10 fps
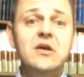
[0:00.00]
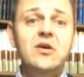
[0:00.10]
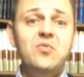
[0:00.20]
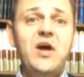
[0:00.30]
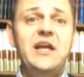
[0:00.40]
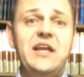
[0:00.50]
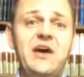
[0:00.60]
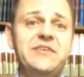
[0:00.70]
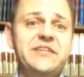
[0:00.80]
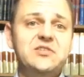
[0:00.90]
right
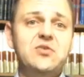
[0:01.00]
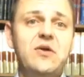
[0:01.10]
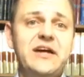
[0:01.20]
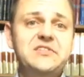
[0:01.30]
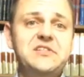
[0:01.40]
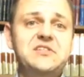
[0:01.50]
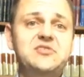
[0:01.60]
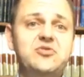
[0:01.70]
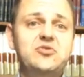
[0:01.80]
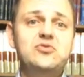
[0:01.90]
now in this crisis
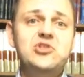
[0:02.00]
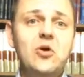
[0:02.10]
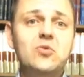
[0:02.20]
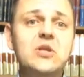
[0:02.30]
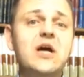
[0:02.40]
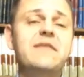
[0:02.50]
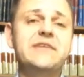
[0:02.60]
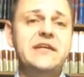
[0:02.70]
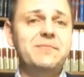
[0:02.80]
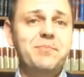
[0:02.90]
to show love
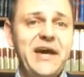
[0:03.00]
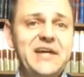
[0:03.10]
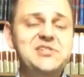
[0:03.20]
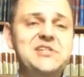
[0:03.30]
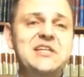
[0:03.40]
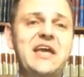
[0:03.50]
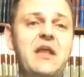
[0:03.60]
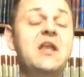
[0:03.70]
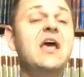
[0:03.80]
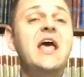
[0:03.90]
and compassion
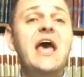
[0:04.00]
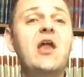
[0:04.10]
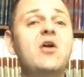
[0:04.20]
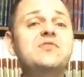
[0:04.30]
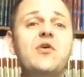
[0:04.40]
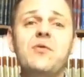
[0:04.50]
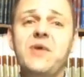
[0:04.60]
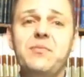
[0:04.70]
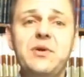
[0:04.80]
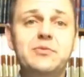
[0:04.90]
and, and also to
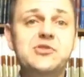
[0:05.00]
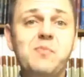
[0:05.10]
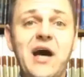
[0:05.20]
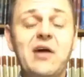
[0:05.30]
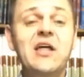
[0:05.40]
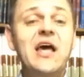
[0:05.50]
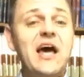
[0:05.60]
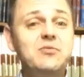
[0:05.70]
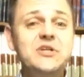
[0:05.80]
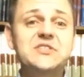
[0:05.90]
make people smile.
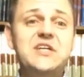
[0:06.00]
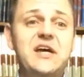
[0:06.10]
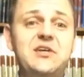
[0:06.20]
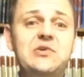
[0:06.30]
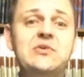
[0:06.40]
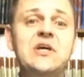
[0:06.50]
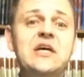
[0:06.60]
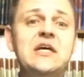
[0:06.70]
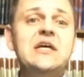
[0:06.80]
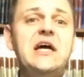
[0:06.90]
I will tell you
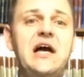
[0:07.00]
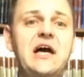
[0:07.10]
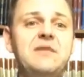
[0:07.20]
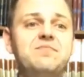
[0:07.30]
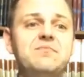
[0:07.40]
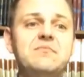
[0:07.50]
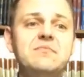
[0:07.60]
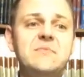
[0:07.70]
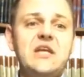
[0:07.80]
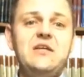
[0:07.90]
uh,
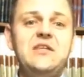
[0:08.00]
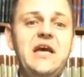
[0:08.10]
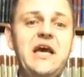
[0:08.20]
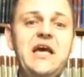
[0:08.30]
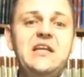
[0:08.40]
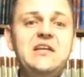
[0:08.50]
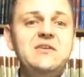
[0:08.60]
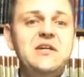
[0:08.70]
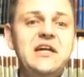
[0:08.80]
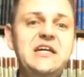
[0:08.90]
that
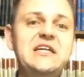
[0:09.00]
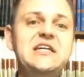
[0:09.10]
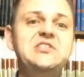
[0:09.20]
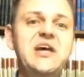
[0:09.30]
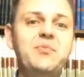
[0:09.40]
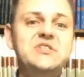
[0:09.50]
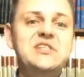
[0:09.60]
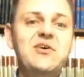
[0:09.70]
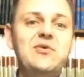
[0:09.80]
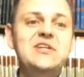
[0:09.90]
each
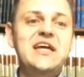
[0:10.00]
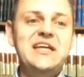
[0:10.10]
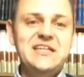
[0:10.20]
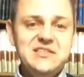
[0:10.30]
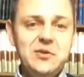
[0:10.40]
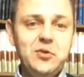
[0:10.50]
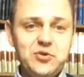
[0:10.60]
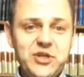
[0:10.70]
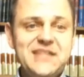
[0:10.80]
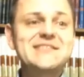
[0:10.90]
episode it gets a little
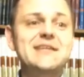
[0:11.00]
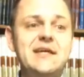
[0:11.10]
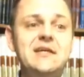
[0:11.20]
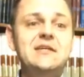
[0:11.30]
dusty